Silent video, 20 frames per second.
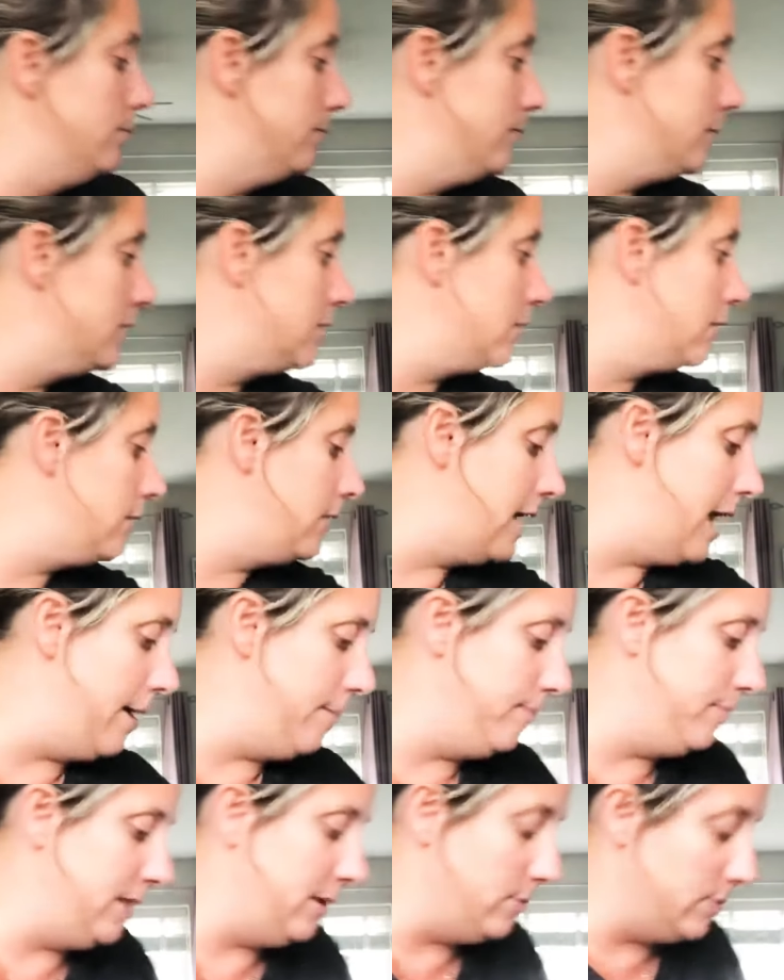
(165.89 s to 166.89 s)
So yeah,
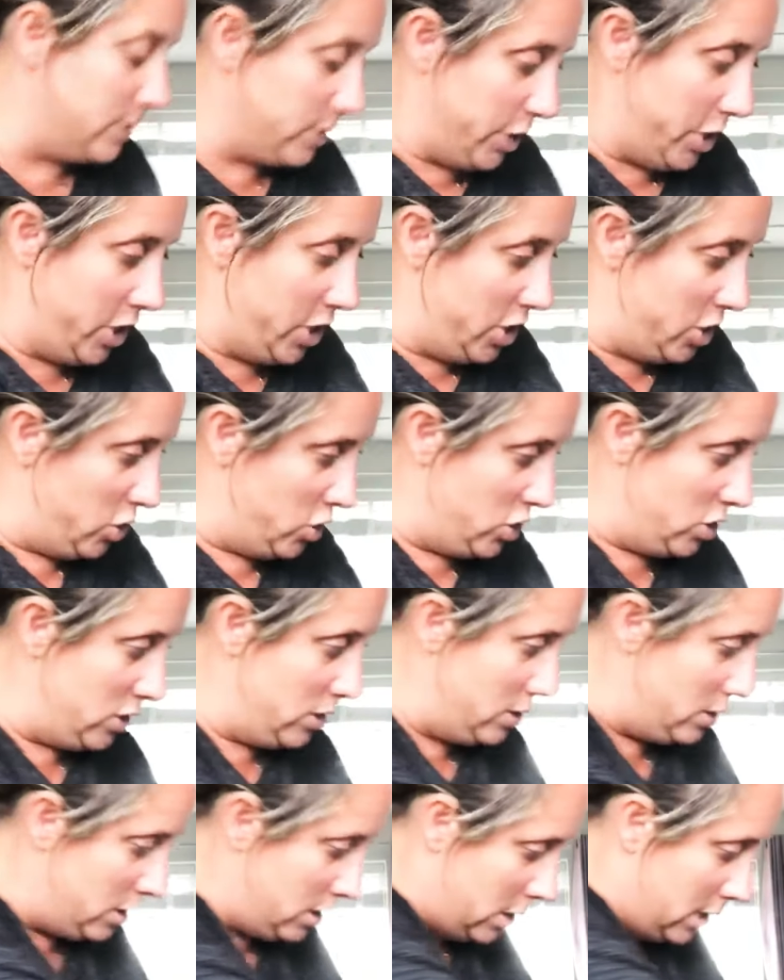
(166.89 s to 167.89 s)
that was good.
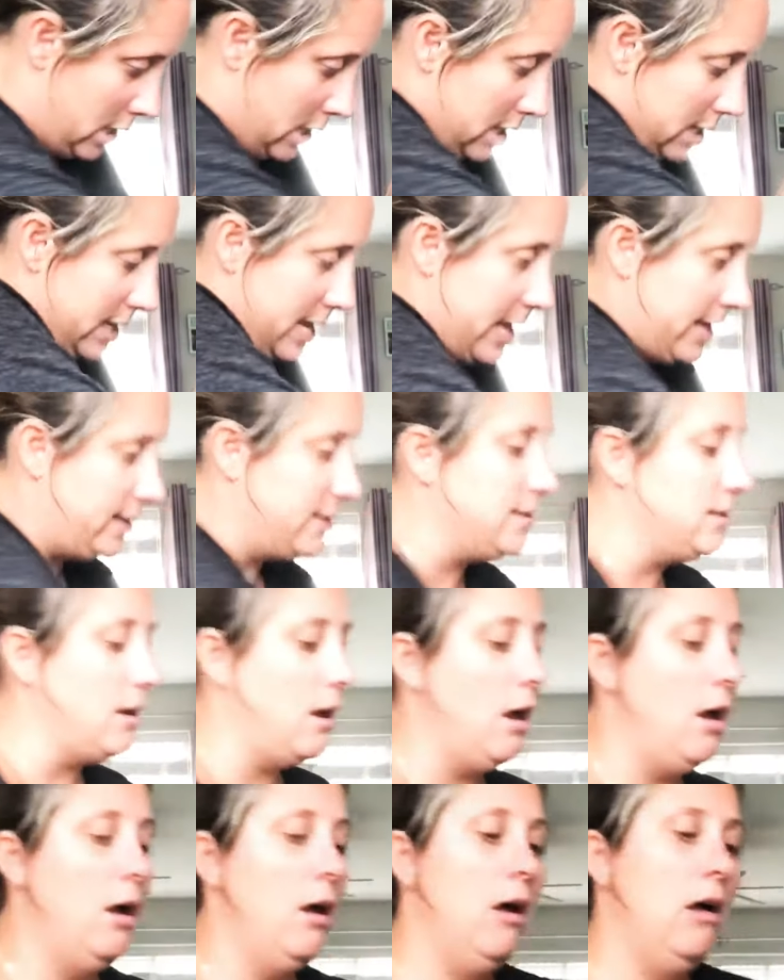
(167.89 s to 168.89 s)
Next
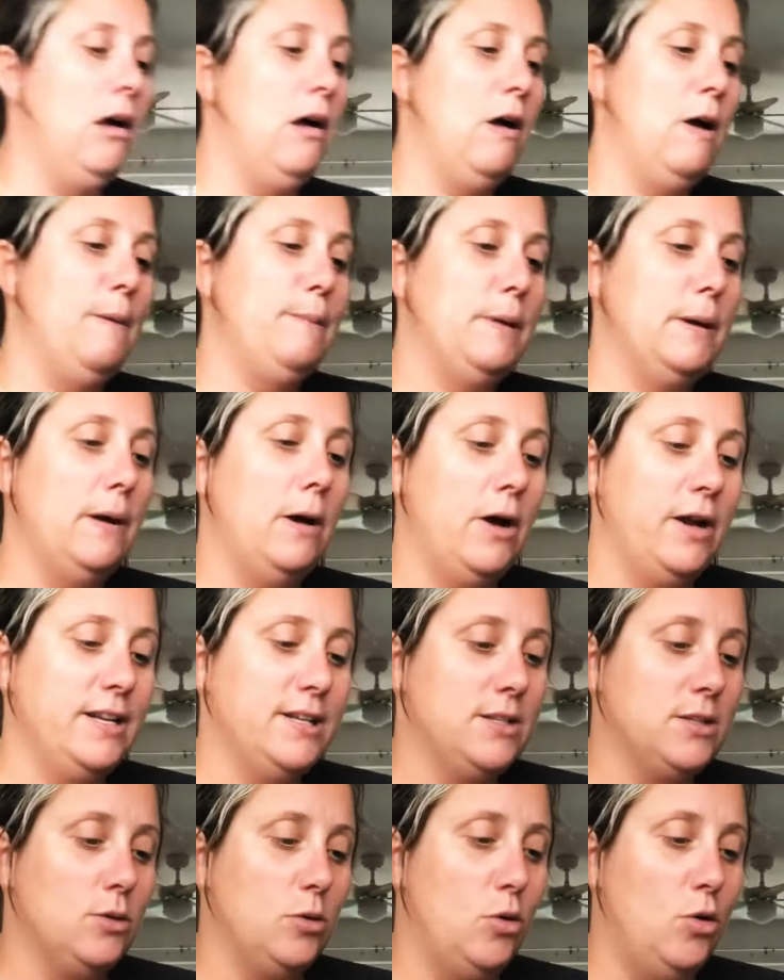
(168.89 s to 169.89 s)
up, I
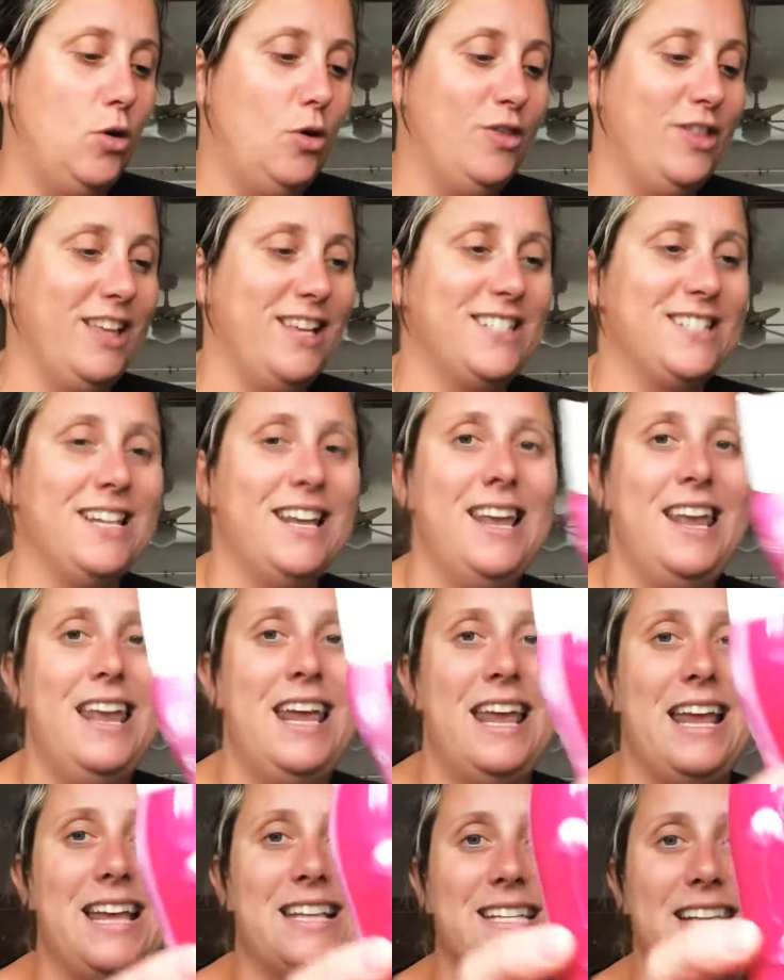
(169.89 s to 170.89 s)
saw this.
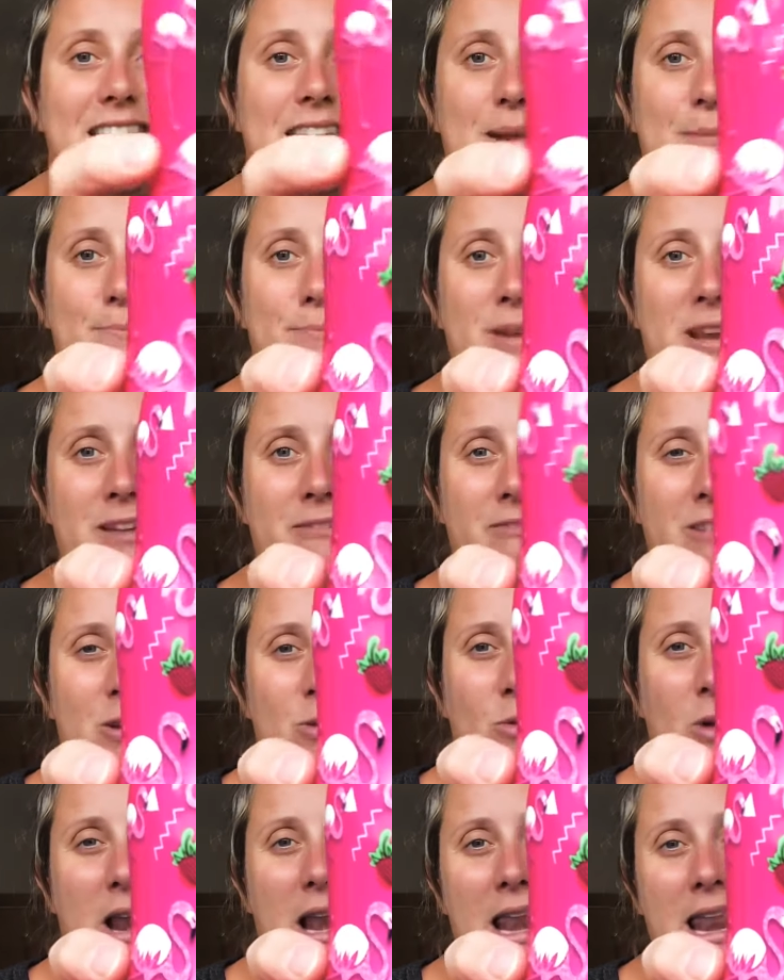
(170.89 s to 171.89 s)
It's an
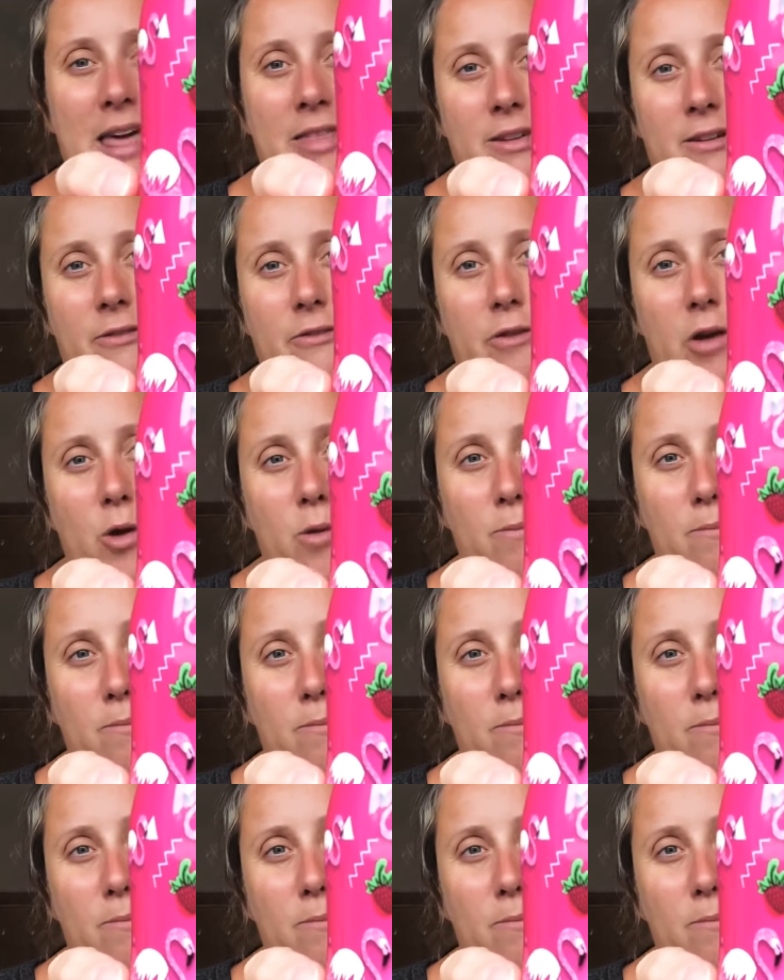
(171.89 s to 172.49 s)
Imperial Leather Foam